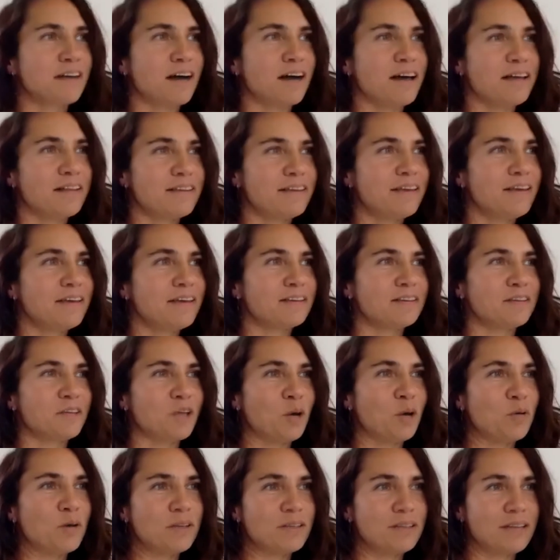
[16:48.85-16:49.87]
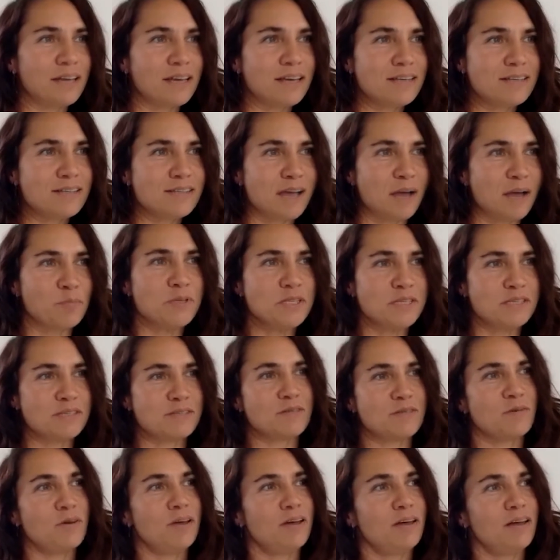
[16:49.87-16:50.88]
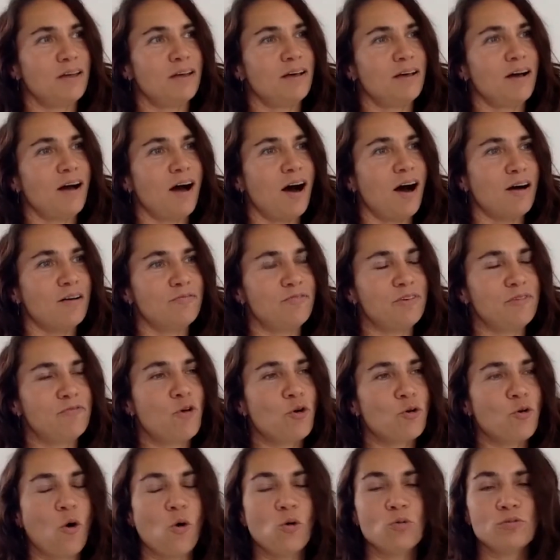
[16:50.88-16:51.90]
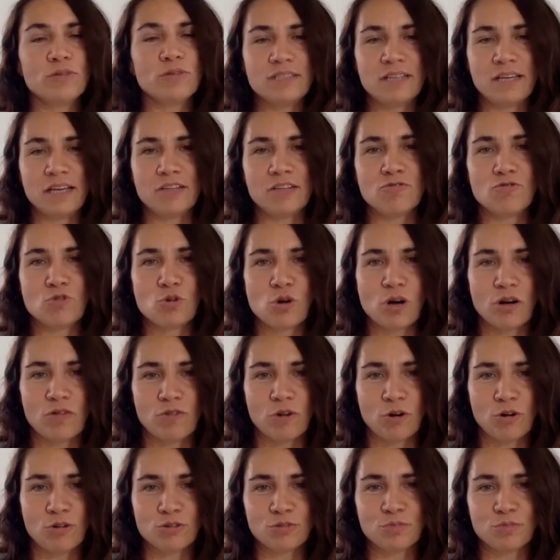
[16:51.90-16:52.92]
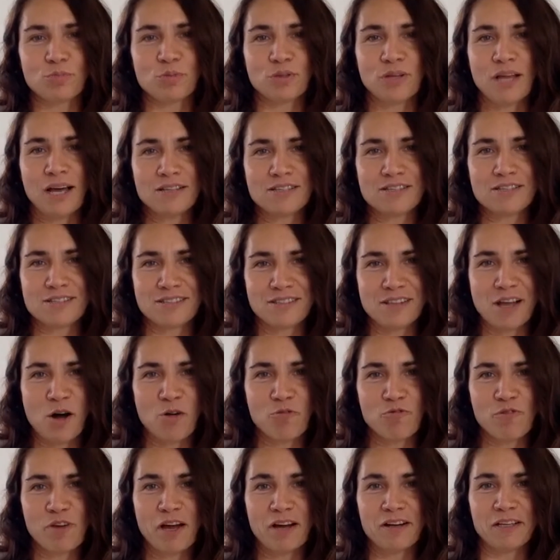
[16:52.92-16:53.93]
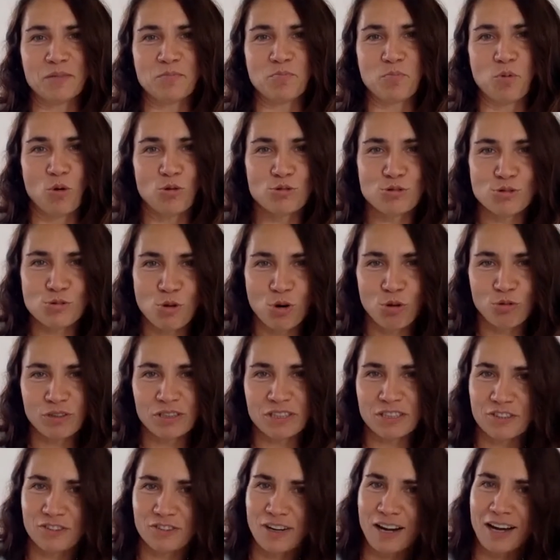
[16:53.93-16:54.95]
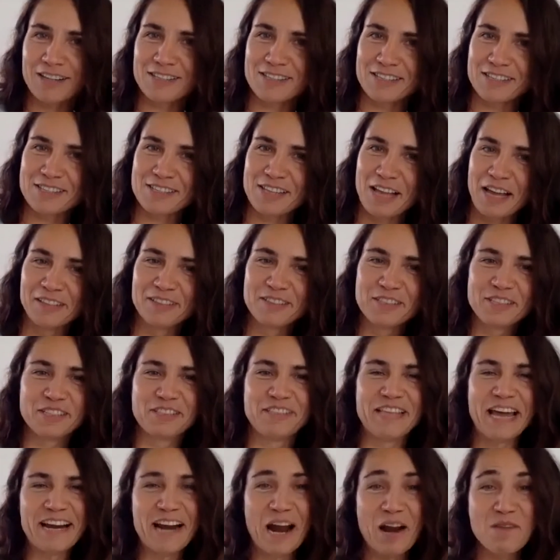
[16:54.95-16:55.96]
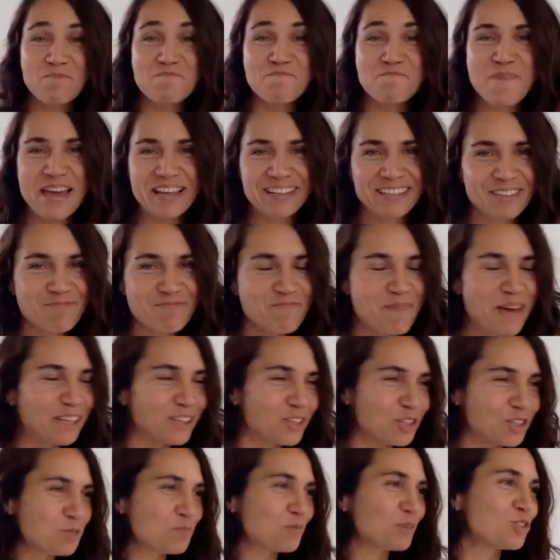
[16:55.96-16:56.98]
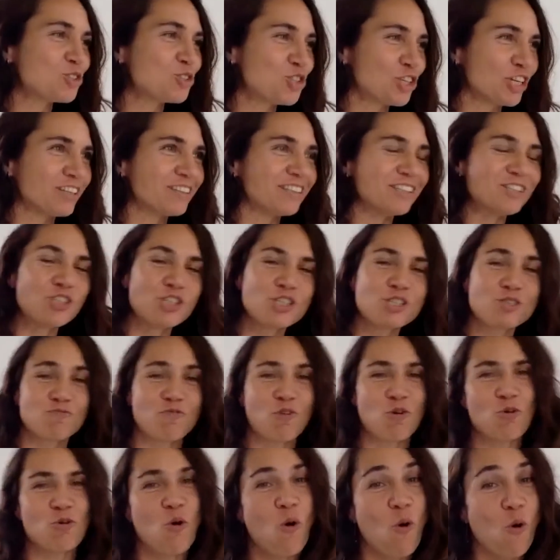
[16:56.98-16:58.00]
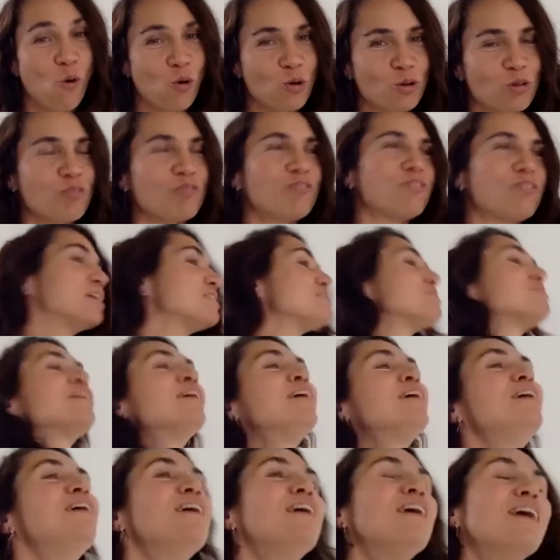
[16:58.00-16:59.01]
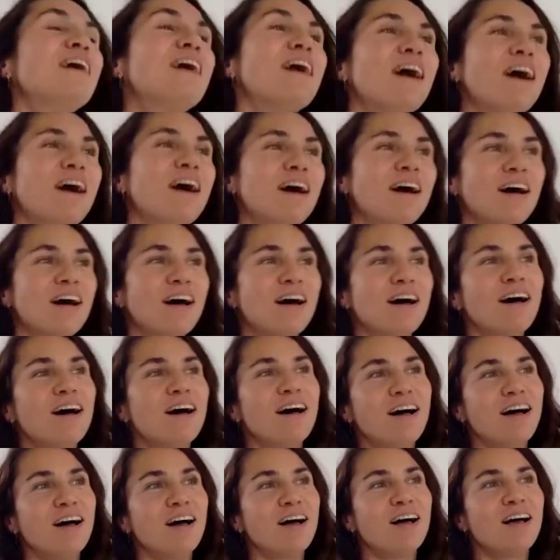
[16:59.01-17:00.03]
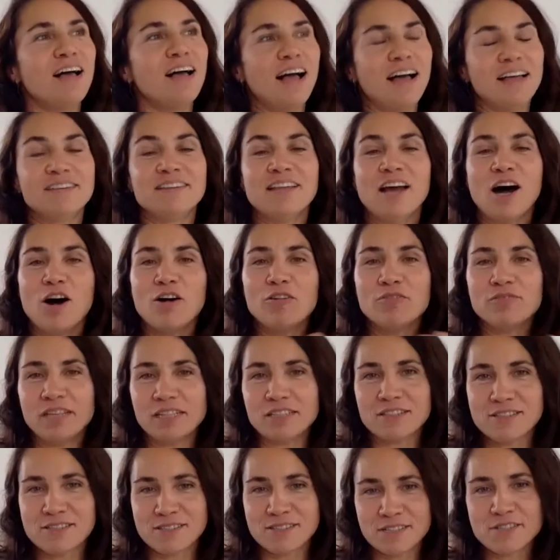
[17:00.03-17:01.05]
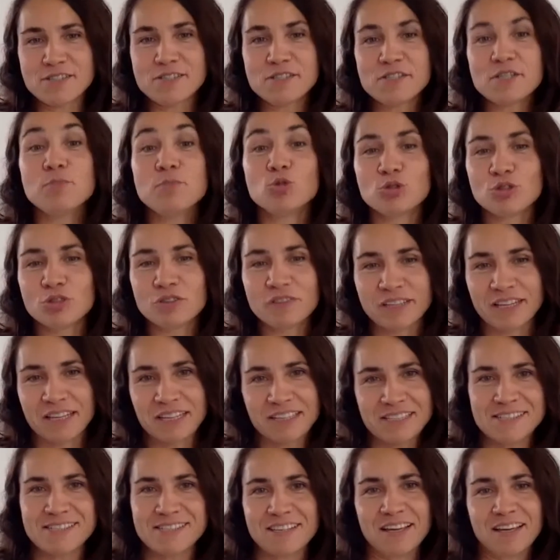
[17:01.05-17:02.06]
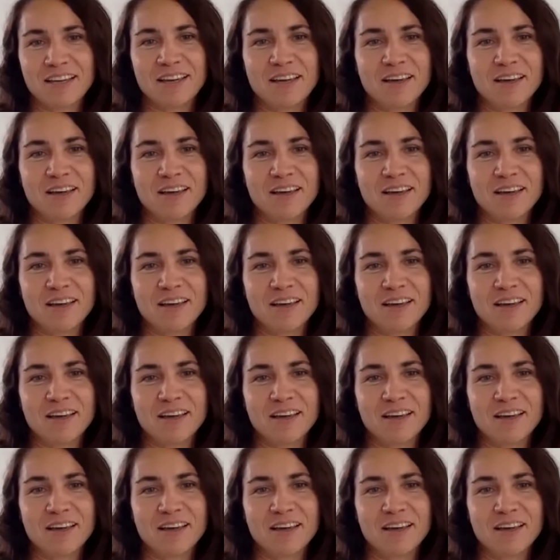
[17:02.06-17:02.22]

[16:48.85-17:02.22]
I think nowadays, I mean, we were already in VUCA world, plus now we are in post-COVID crisis, and there are many management challenges for all of us. And now there's these remote things.